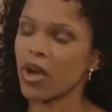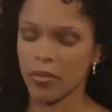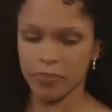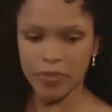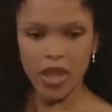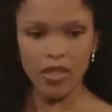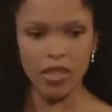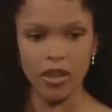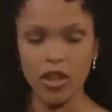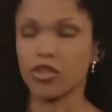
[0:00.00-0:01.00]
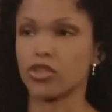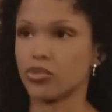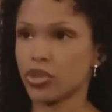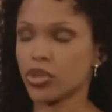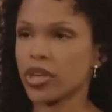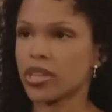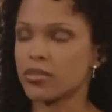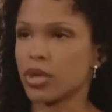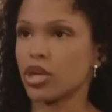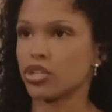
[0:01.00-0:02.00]
Well, then the sooner you get
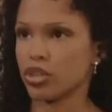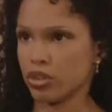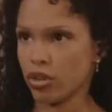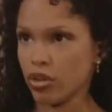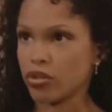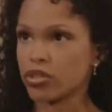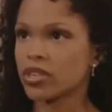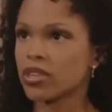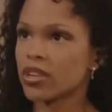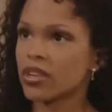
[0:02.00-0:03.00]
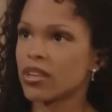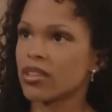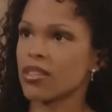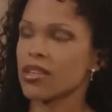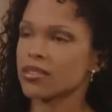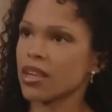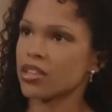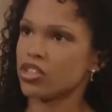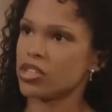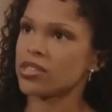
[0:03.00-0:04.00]
this marriage annulled, the less
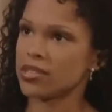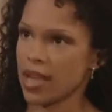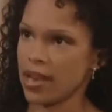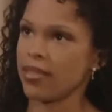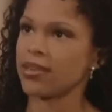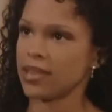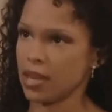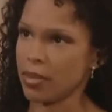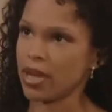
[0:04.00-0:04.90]
likely she is to say anything to